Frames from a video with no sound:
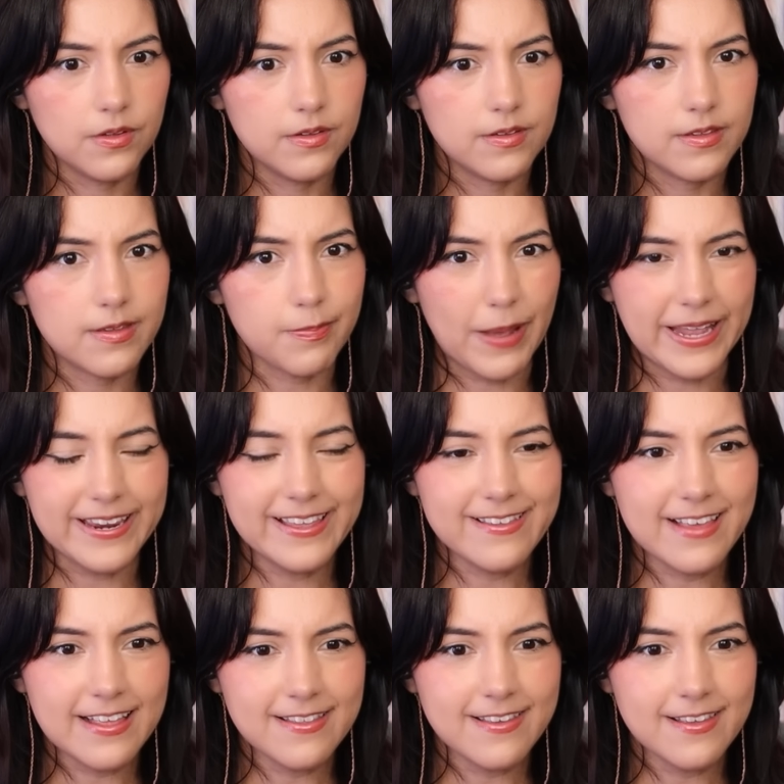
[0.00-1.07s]
Spidey
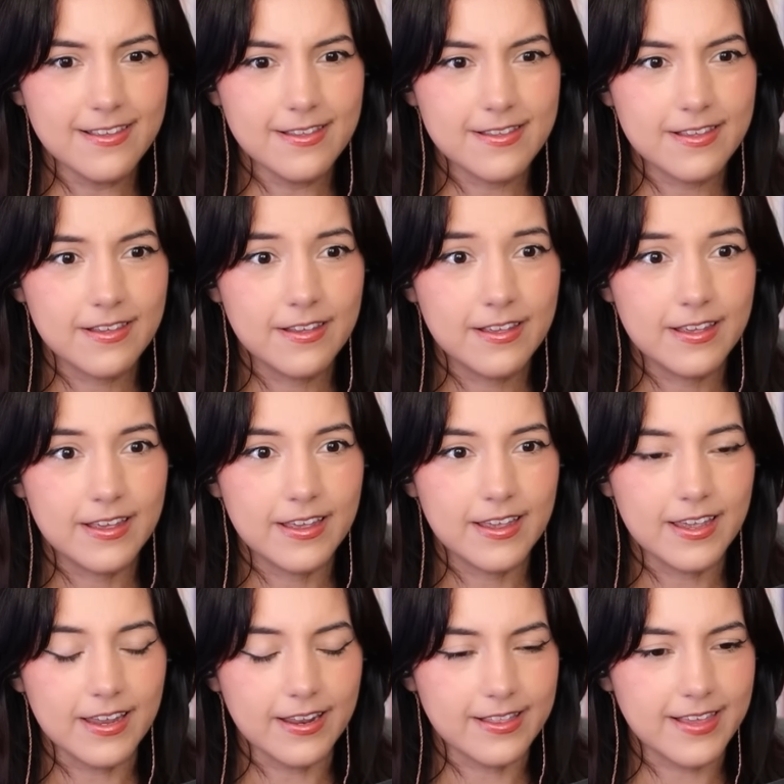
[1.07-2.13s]
senses?
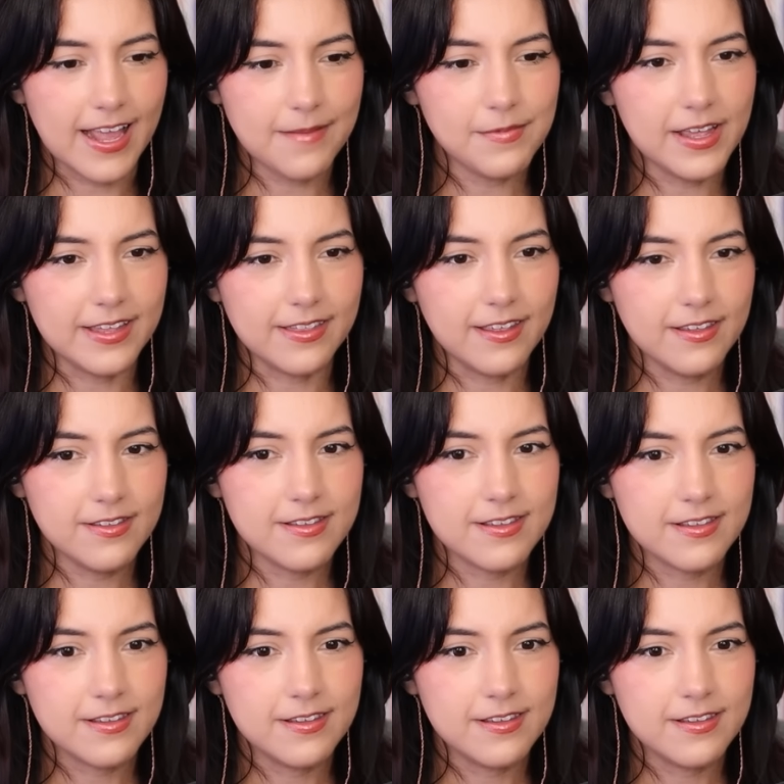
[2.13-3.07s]
At a time like this?